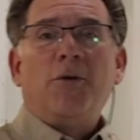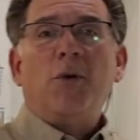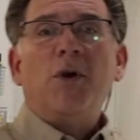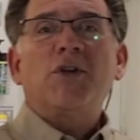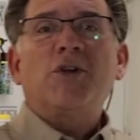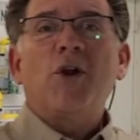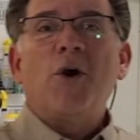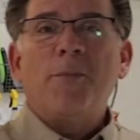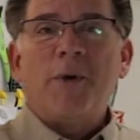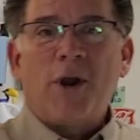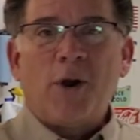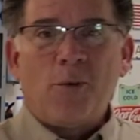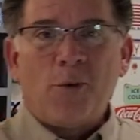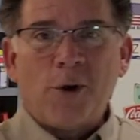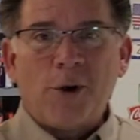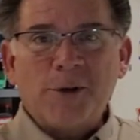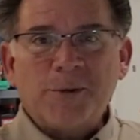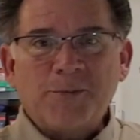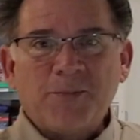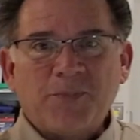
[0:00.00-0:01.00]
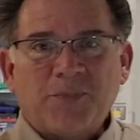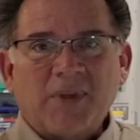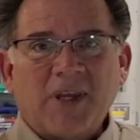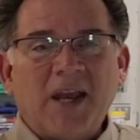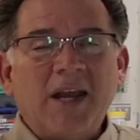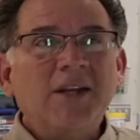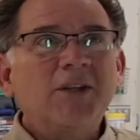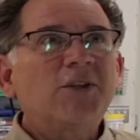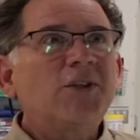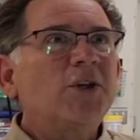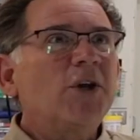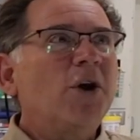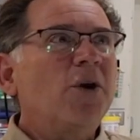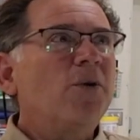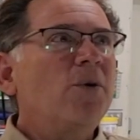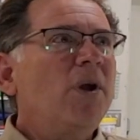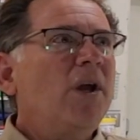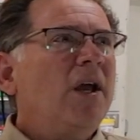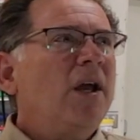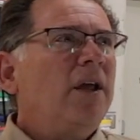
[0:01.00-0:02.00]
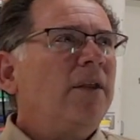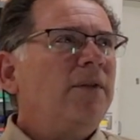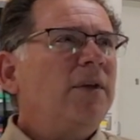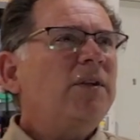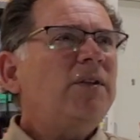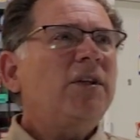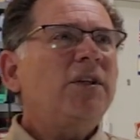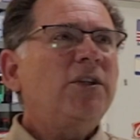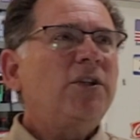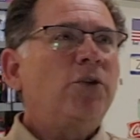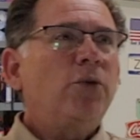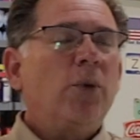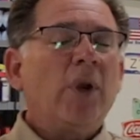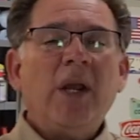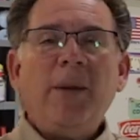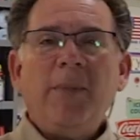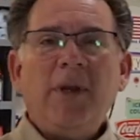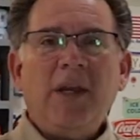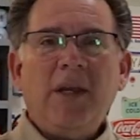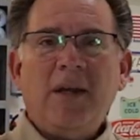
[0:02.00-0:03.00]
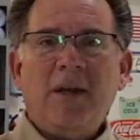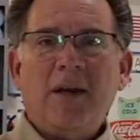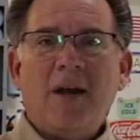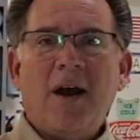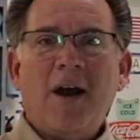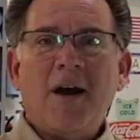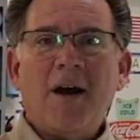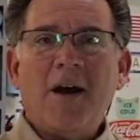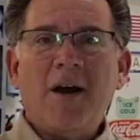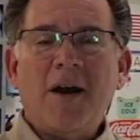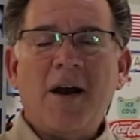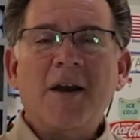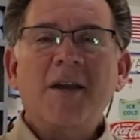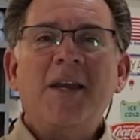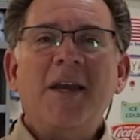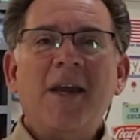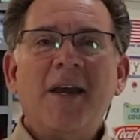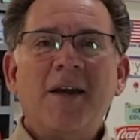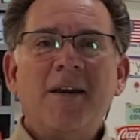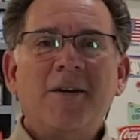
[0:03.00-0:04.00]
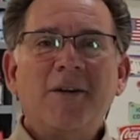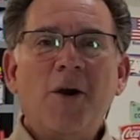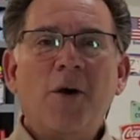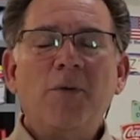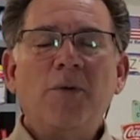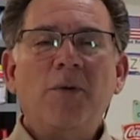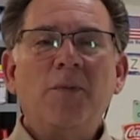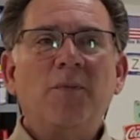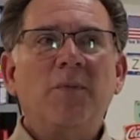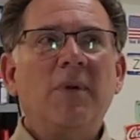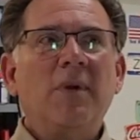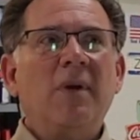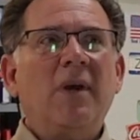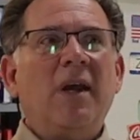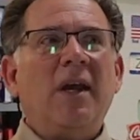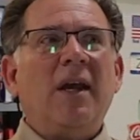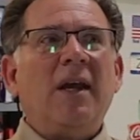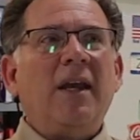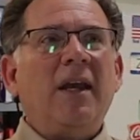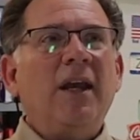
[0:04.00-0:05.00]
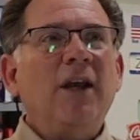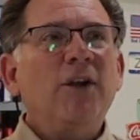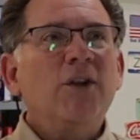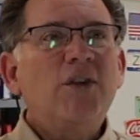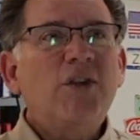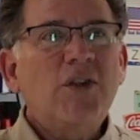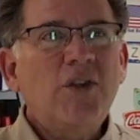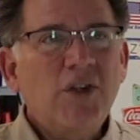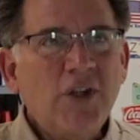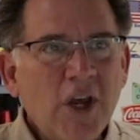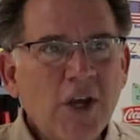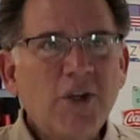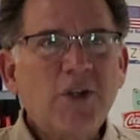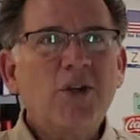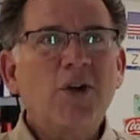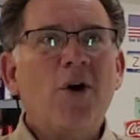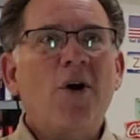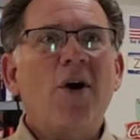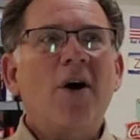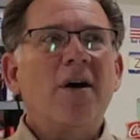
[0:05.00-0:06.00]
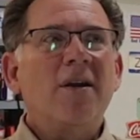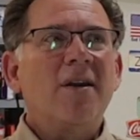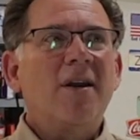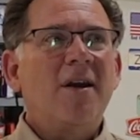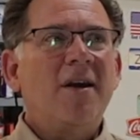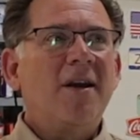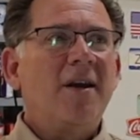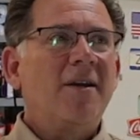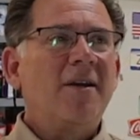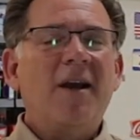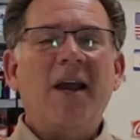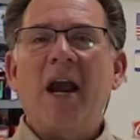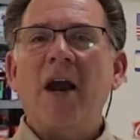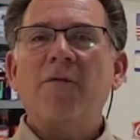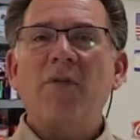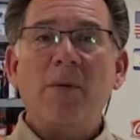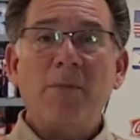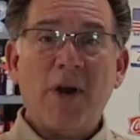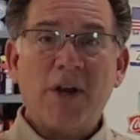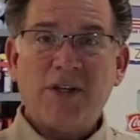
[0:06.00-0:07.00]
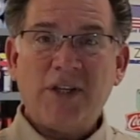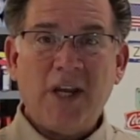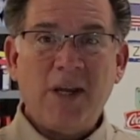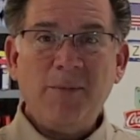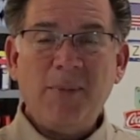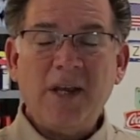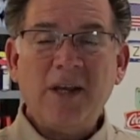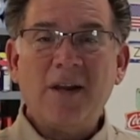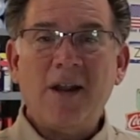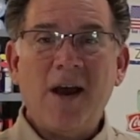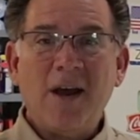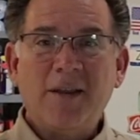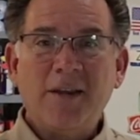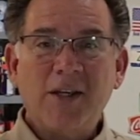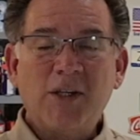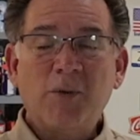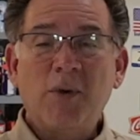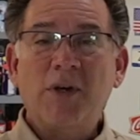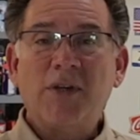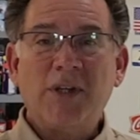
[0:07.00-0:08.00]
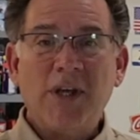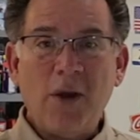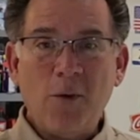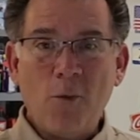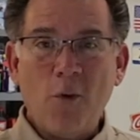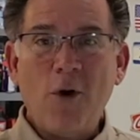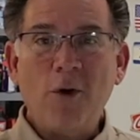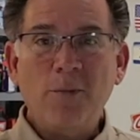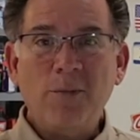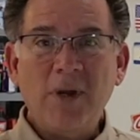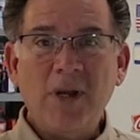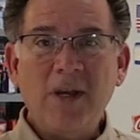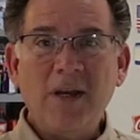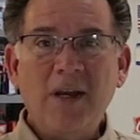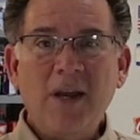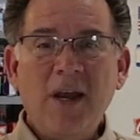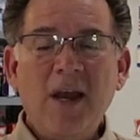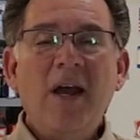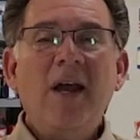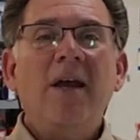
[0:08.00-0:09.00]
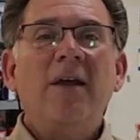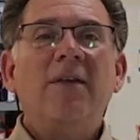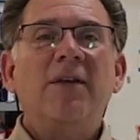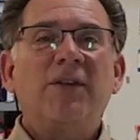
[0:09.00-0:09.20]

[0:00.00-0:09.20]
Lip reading: There is no metal work. And so this is dreamy. Again, don't insist on every Mustang being like this because they won't be.